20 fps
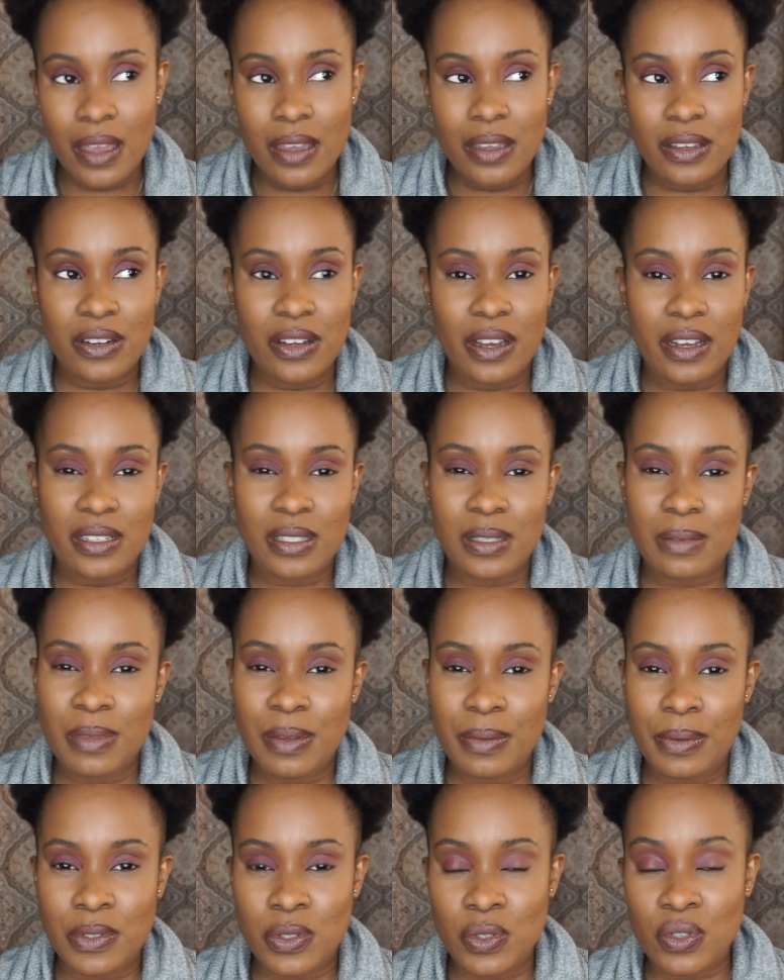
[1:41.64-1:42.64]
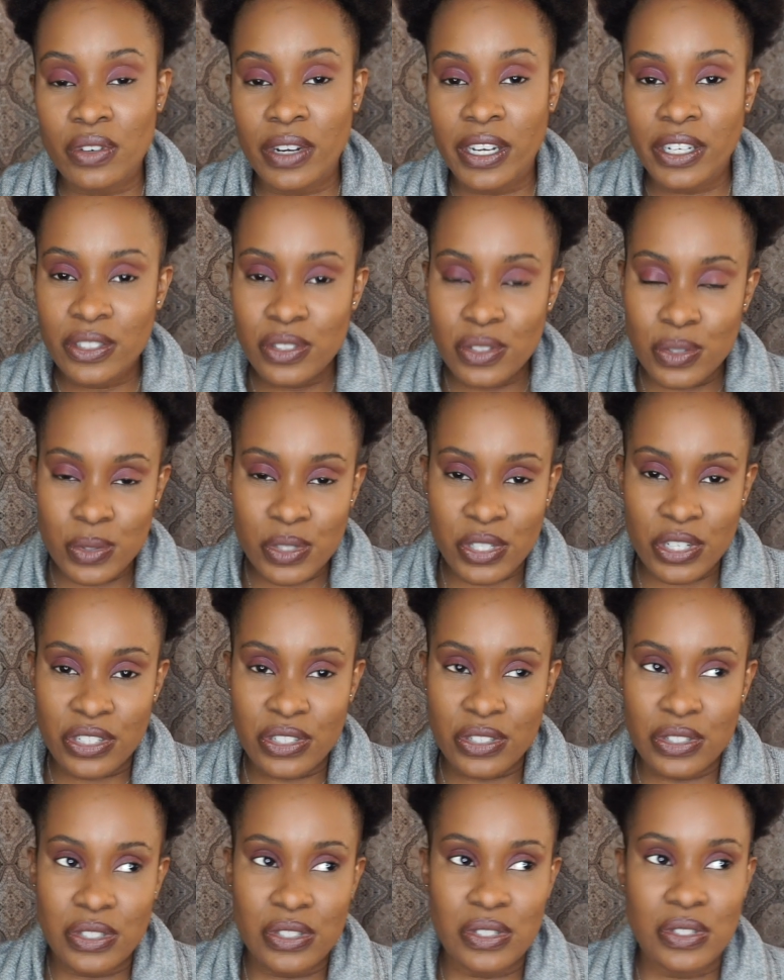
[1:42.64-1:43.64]
You know how some people do gratitude
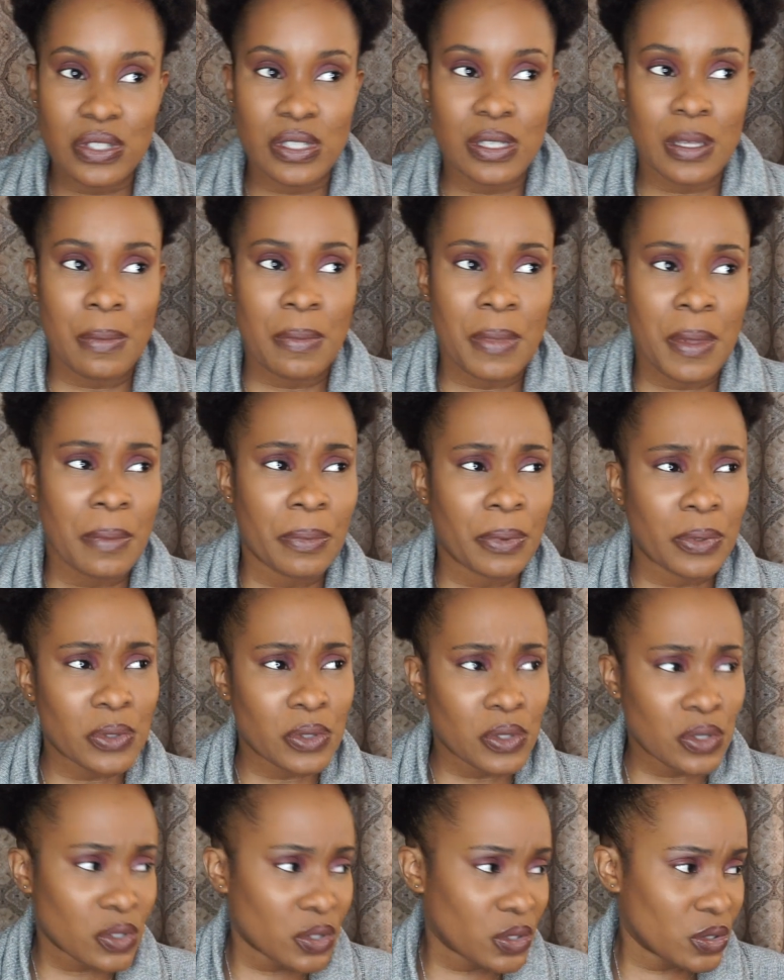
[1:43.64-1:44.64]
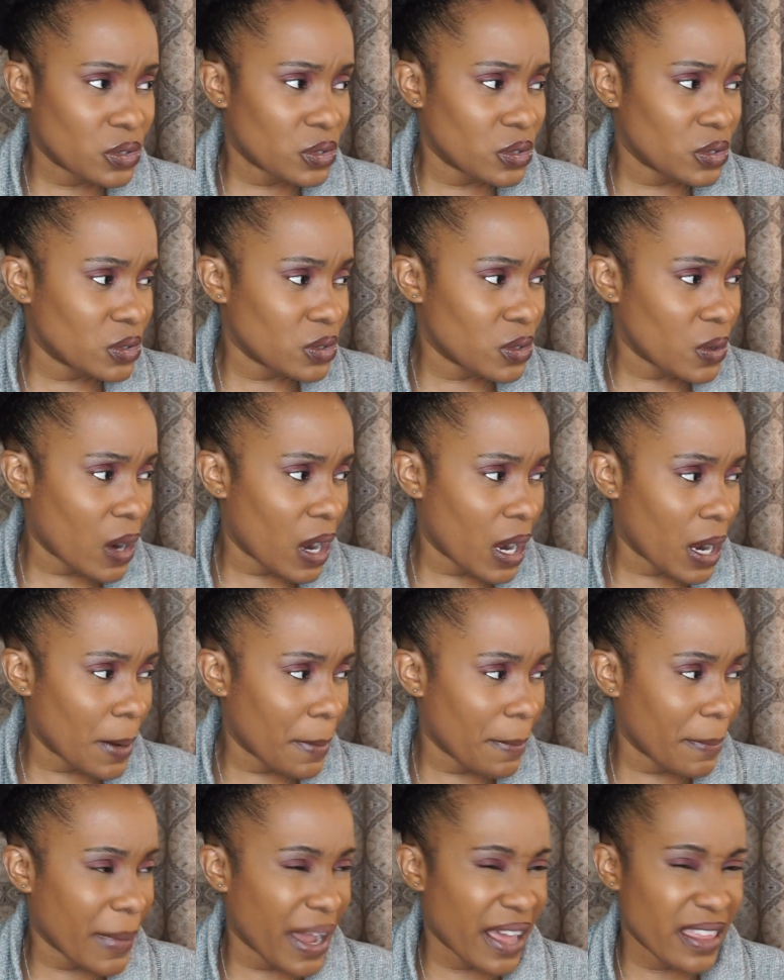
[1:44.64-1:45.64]
journals, some people do,
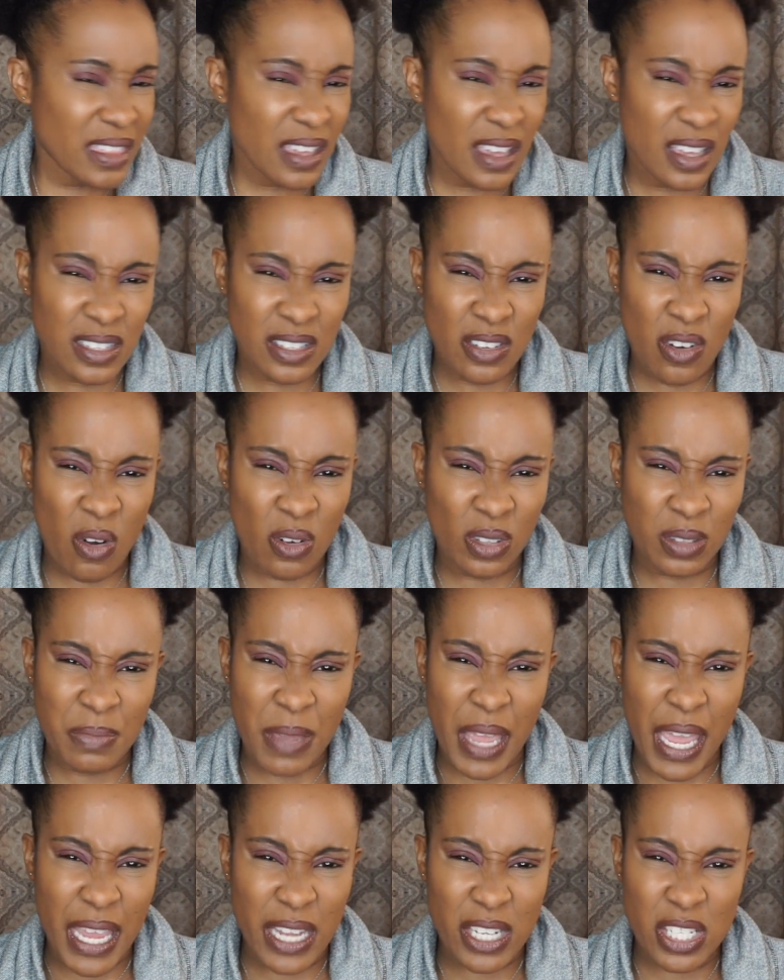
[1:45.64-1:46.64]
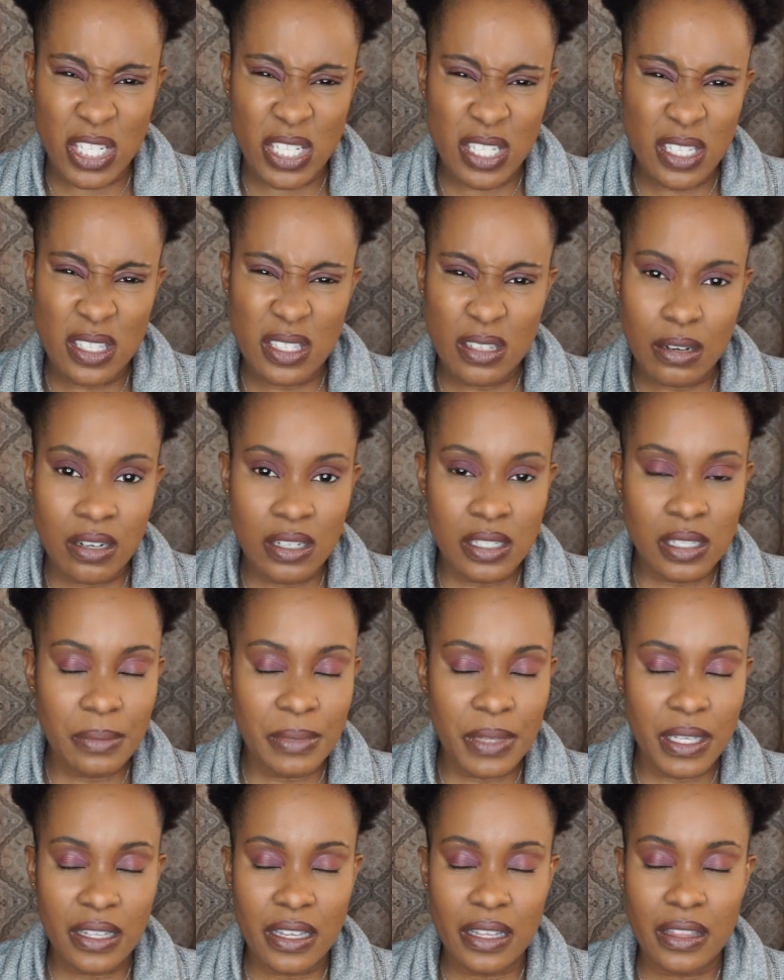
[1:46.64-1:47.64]
um, I think it's called pages or
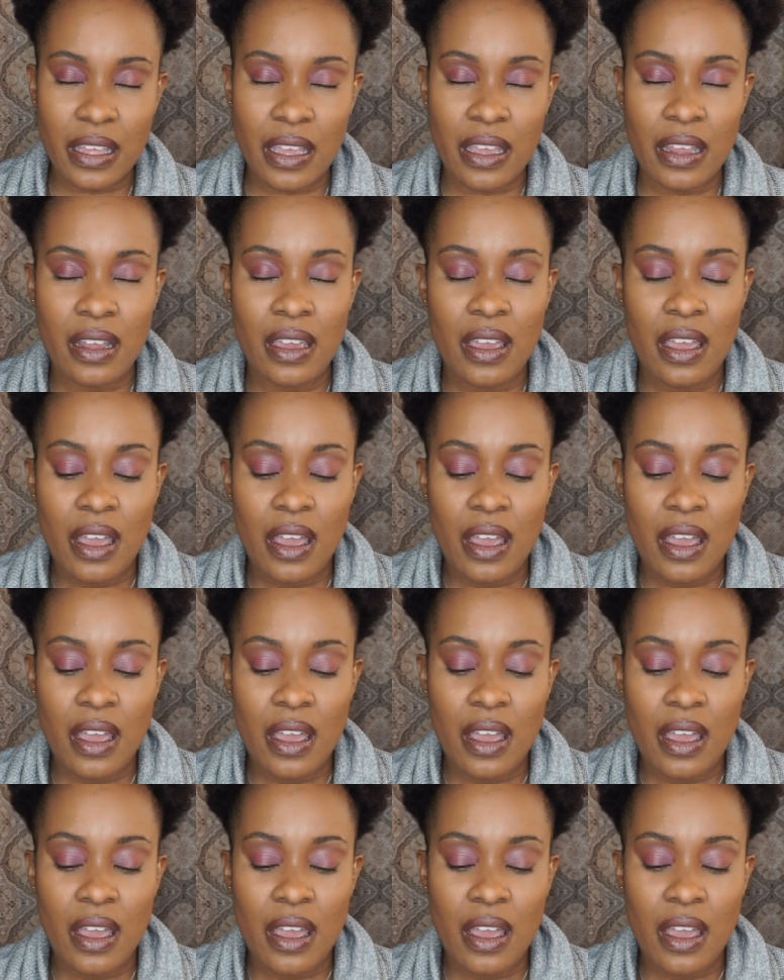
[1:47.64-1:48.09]
something like that.